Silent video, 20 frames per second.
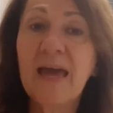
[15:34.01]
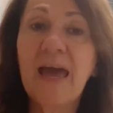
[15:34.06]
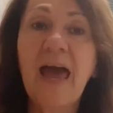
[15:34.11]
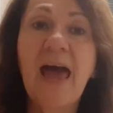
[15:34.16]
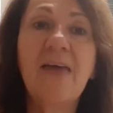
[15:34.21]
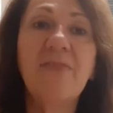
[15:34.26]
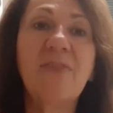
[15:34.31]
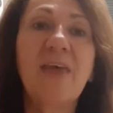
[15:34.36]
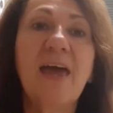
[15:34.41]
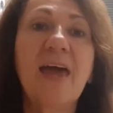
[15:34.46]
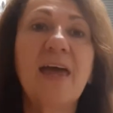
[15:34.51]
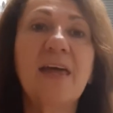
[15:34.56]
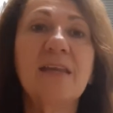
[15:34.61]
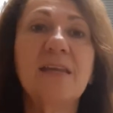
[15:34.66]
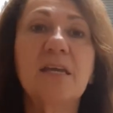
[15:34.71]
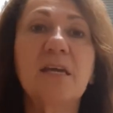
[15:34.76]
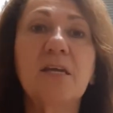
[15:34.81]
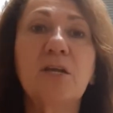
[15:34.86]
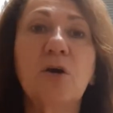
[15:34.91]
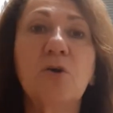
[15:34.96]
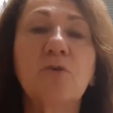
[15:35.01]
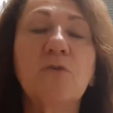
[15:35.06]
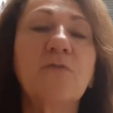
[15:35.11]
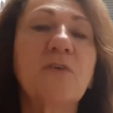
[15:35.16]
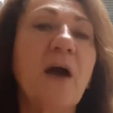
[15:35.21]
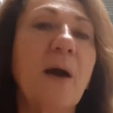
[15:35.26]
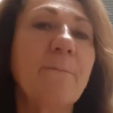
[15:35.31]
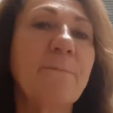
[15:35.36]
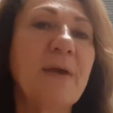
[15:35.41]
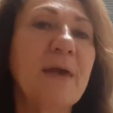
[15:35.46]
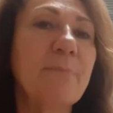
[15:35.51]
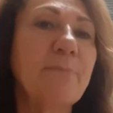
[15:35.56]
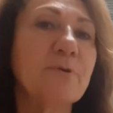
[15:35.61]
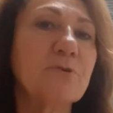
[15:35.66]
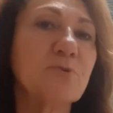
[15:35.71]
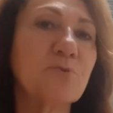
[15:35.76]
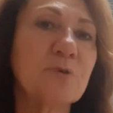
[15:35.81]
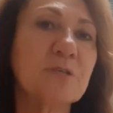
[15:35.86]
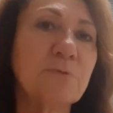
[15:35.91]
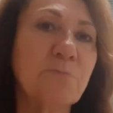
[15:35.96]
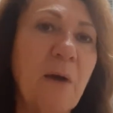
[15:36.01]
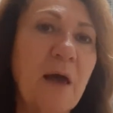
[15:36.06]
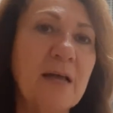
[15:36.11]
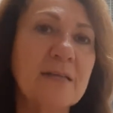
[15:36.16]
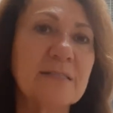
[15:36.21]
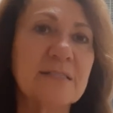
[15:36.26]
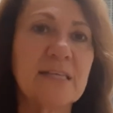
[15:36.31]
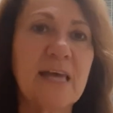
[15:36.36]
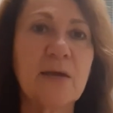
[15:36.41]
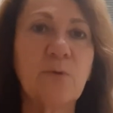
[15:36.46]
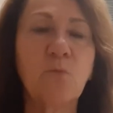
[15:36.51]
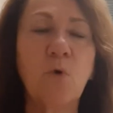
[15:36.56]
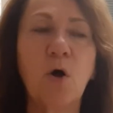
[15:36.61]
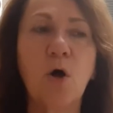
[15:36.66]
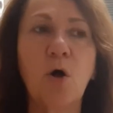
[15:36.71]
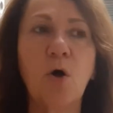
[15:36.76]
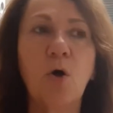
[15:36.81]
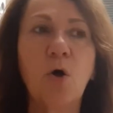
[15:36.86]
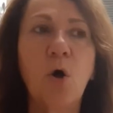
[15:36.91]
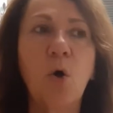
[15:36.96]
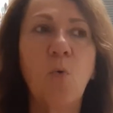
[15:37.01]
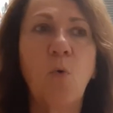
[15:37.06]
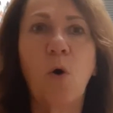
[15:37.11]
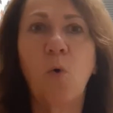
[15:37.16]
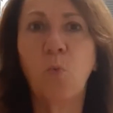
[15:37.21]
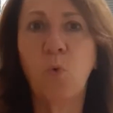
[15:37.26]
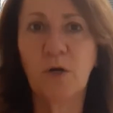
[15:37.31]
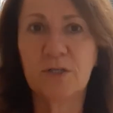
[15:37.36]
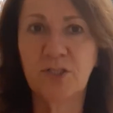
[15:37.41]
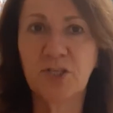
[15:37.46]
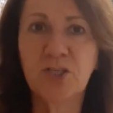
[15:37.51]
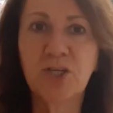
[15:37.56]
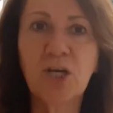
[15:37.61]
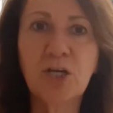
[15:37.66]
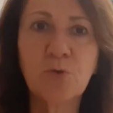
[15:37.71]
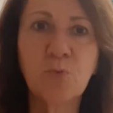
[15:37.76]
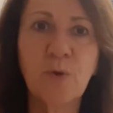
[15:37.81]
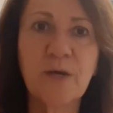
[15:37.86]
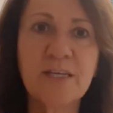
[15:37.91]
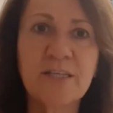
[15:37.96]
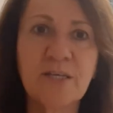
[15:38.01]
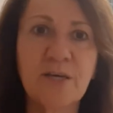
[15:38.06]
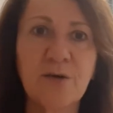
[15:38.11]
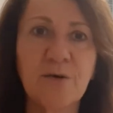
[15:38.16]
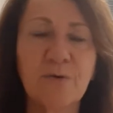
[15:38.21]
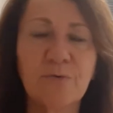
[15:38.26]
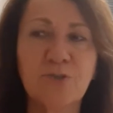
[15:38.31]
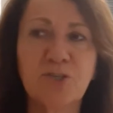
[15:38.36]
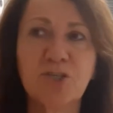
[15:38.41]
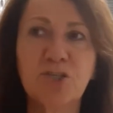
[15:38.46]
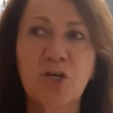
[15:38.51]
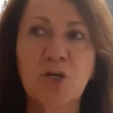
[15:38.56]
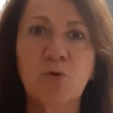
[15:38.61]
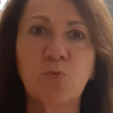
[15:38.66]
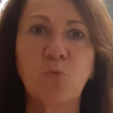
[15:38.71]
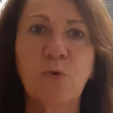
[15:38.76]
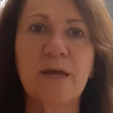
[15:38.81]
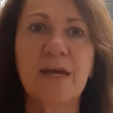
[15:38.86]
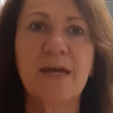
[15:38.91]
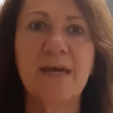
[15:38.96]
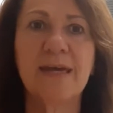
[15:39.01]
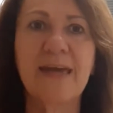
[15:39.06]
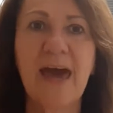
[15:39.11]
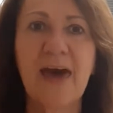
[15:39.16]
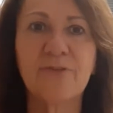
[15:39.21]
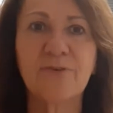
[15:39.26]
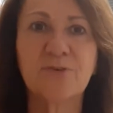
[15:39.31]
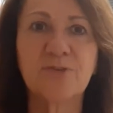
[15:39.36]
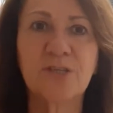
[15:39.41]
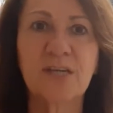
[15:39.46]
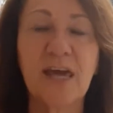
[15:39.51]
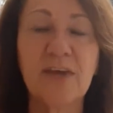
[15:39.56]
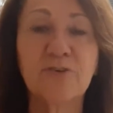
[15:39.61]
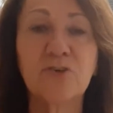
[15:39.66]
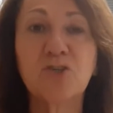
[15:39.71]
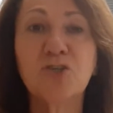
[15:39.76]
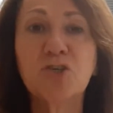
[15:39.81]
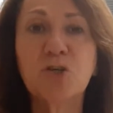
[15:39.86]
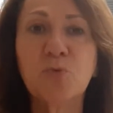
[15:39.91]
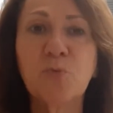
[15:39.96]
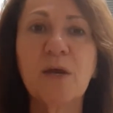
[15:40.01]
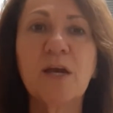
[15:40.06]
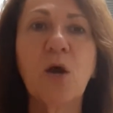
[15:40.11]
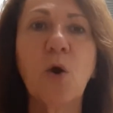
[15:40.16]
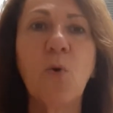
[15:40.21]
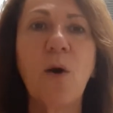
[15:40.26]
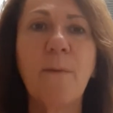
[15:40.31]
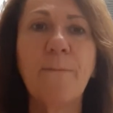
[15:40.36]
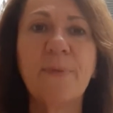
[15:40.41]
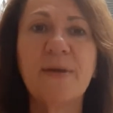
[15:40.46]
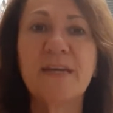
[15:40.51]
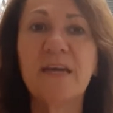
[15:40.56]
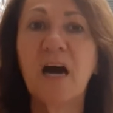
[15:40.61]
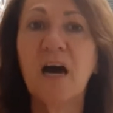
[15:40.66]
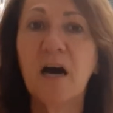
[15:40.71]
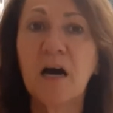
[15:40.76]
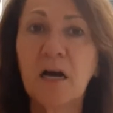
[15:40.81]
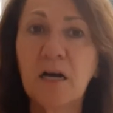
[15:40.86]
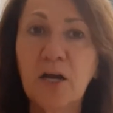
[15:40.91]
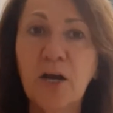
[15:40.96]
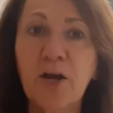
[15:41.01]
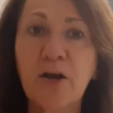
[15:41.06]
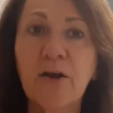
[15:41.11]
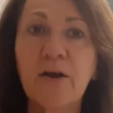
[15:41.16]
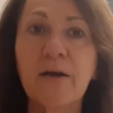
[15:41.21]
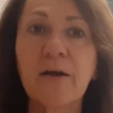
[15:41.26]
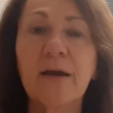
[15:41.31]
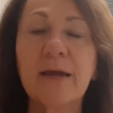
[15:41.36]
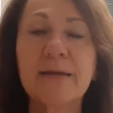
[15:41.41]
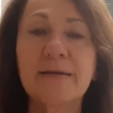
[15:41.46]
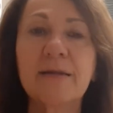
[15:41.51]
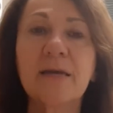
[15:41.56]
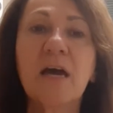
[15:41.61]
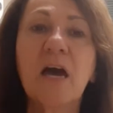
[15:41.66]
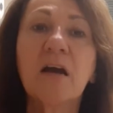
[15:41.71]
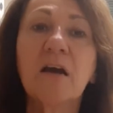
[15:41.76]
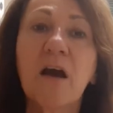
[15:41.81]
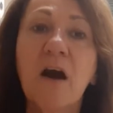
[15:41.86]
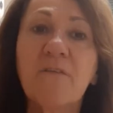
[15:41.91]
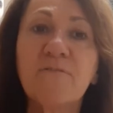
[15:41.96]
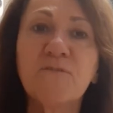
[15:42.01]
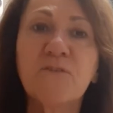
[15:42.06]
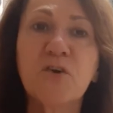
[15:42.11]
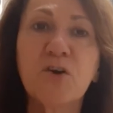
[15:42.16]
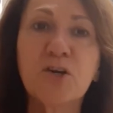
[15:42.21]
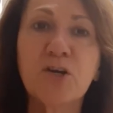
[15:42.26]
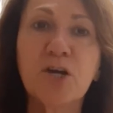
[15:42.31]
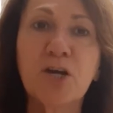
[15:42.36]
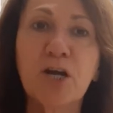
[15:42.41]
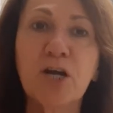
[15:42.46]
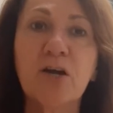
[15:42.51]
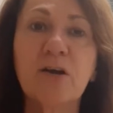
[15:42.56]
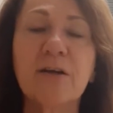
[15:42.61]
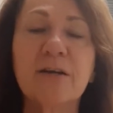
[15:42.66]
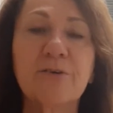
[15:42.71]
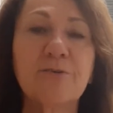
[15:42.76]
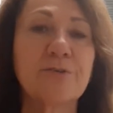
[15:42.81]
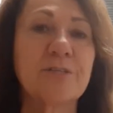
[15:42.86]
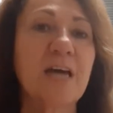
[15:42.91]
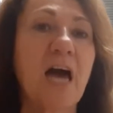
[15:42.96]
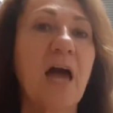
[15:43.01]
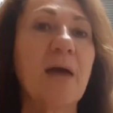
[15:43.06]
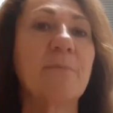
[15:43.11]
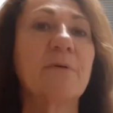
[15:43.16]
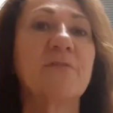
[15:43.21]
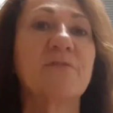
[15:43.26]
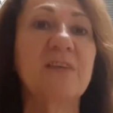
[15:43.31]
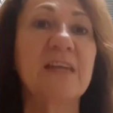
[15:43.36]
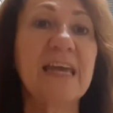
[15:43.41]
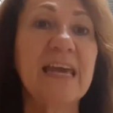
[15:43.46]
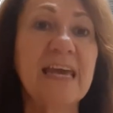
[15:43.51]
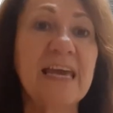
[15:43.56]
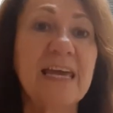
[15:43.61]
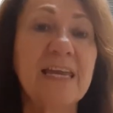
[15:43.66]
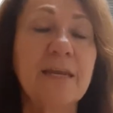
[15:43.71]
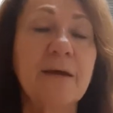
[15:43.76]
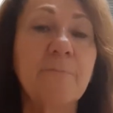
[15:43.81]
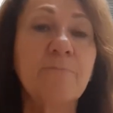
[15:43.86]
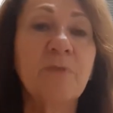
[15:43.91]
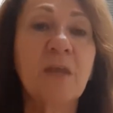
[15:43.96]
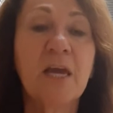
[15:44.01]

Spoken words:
And then, you've got people's response like, well, what should we do? Should we gather together? Should we go up and hug her and comfort her at her time of need?